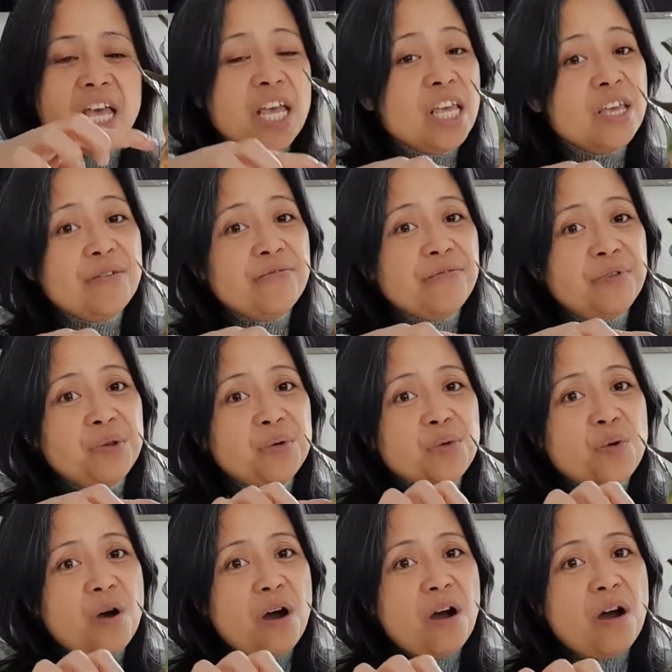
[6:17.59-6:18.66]
If
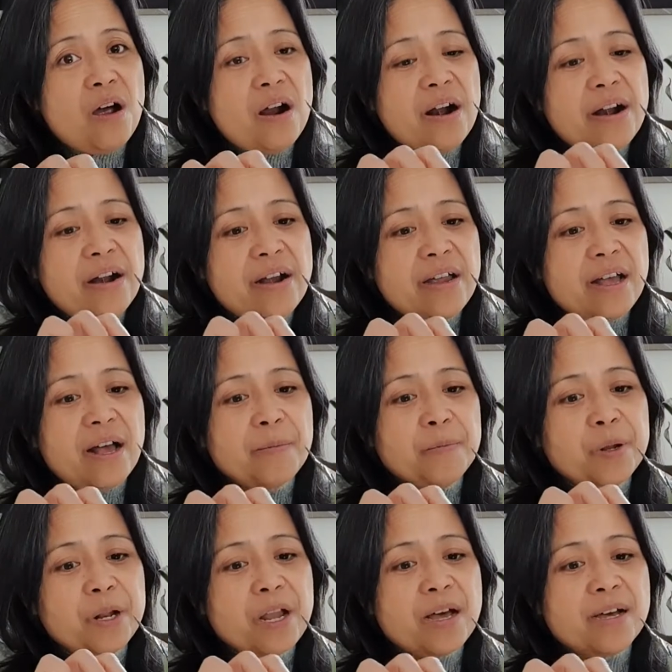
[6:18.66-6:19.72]
you are a
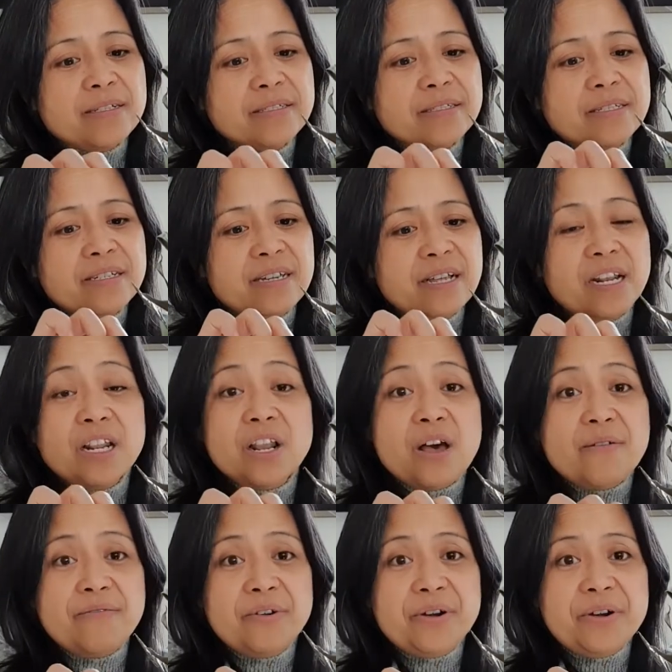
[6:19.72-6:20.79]
plant
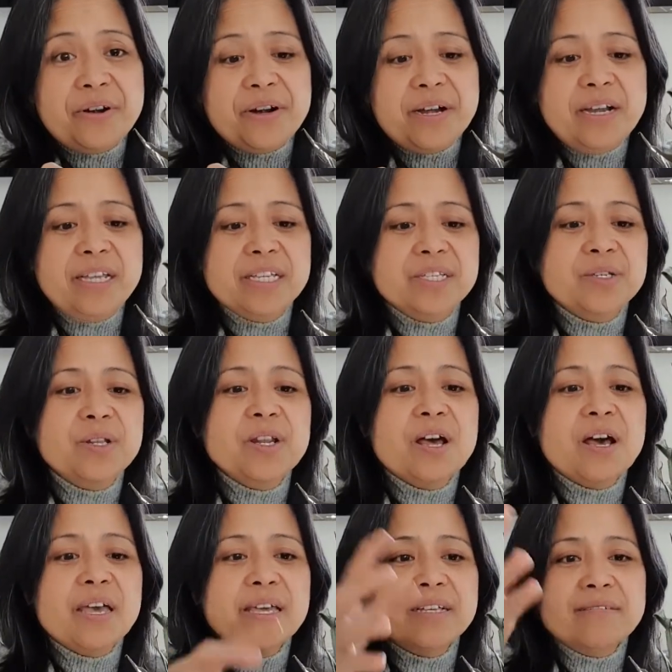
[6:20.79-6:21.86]
lover, you
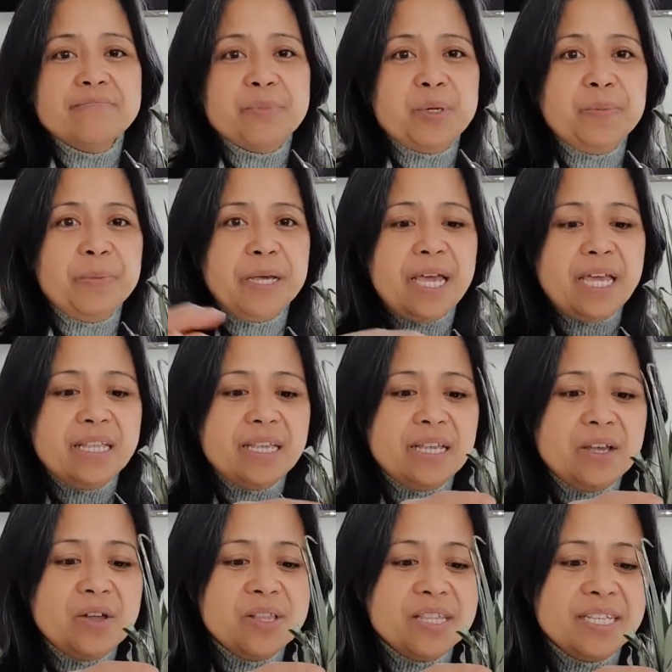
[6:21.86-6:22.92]
like
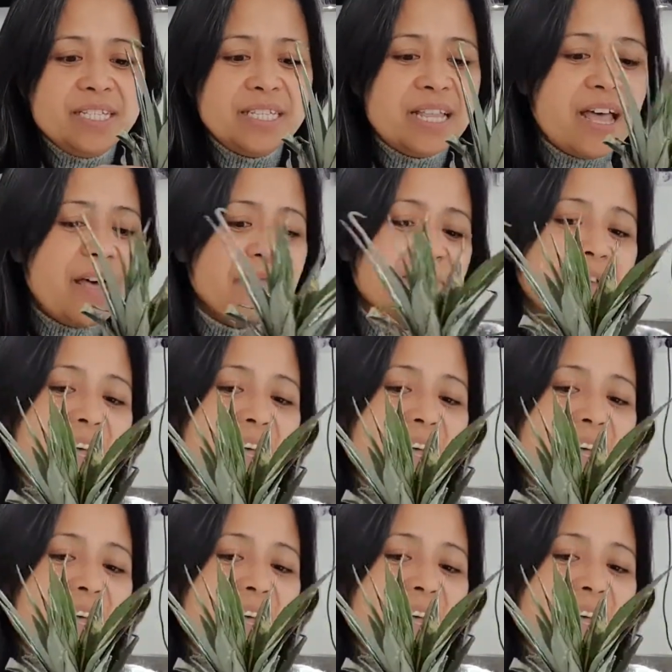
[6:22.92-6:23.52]
propagating all this stuff,